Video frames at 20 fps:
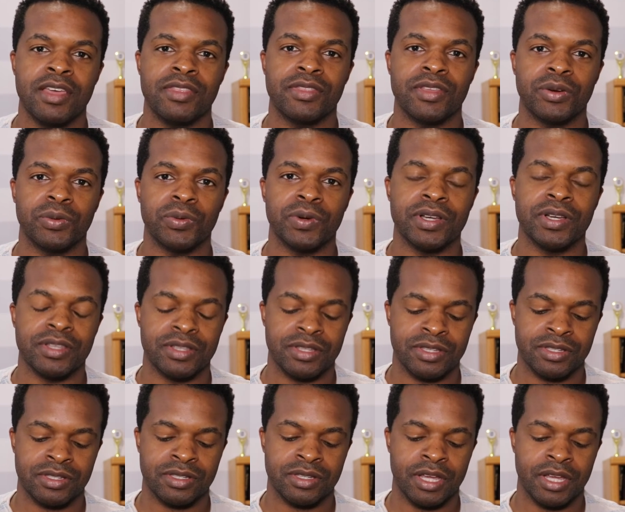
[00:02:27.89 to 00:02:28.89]
There
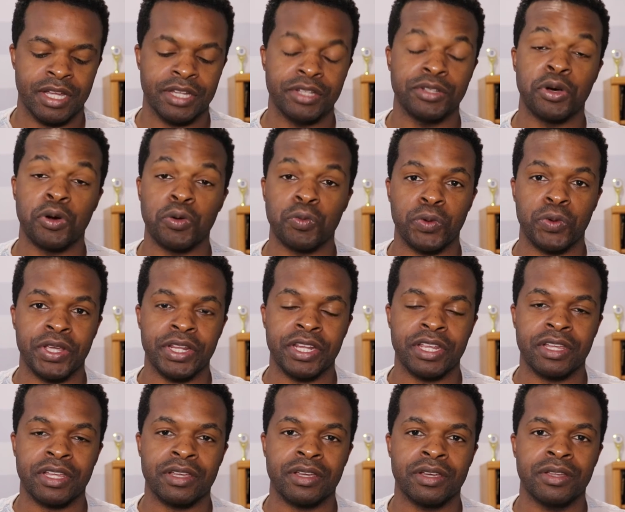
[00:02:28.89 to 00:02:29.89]
was no
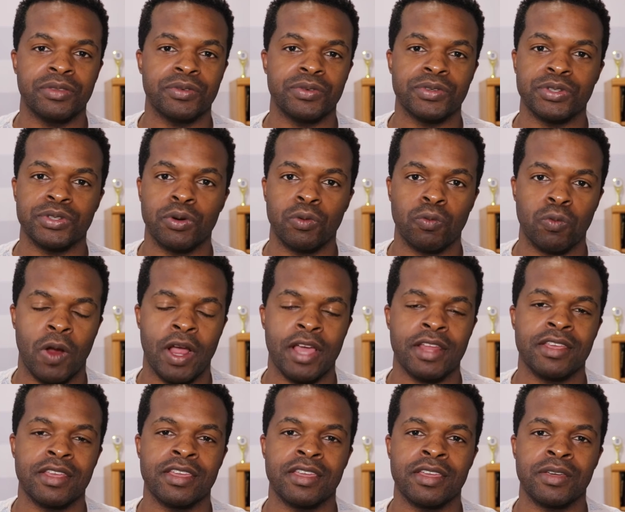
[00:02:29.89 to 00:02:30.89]
reading, there was no
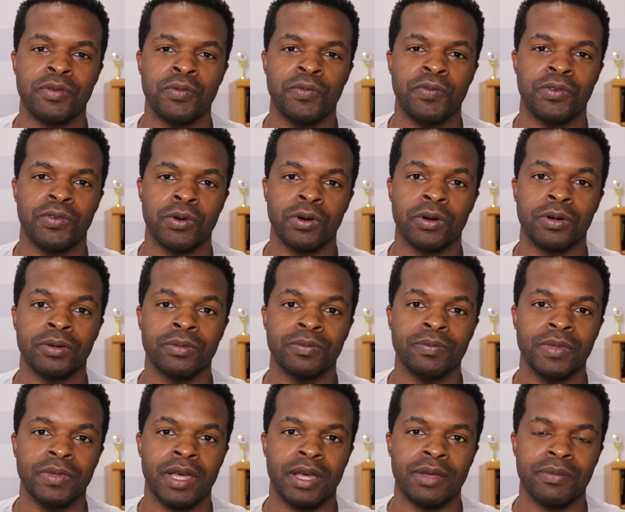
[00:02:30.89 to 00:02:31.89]
writing for
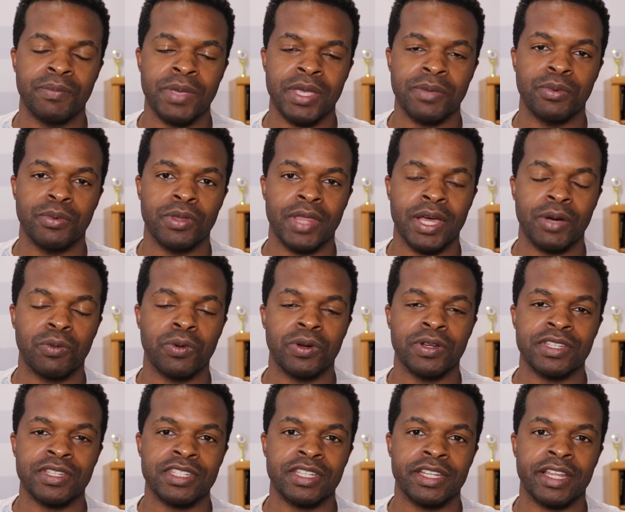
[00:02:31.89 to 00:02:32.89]
people that were
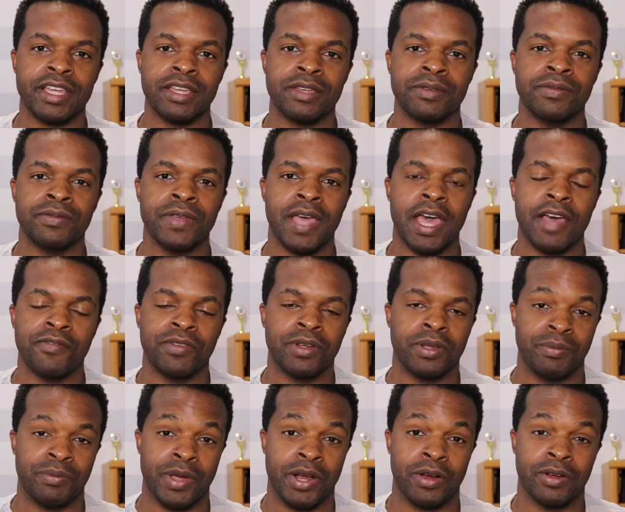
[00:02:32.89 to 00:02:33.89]
enslaved.
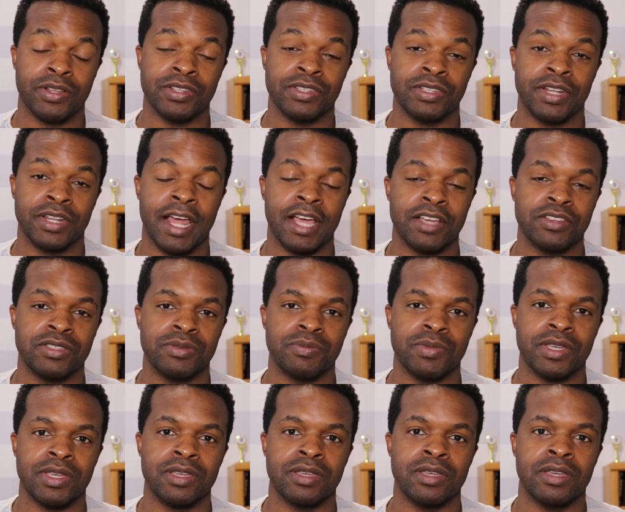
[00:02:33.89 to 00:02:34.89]
African Americans could actually
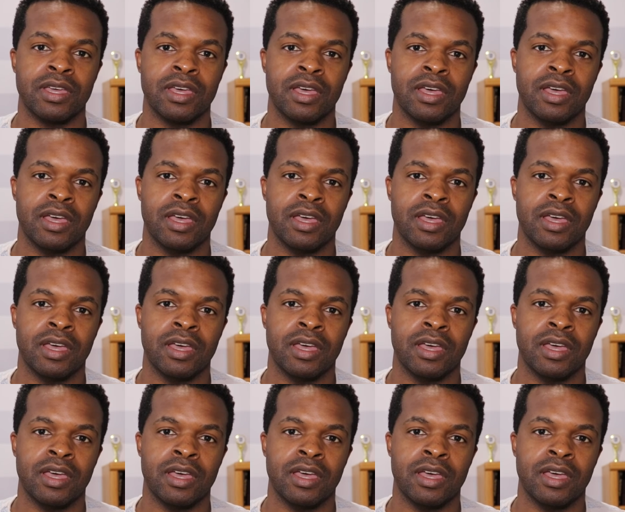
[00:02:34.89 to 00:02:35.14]
be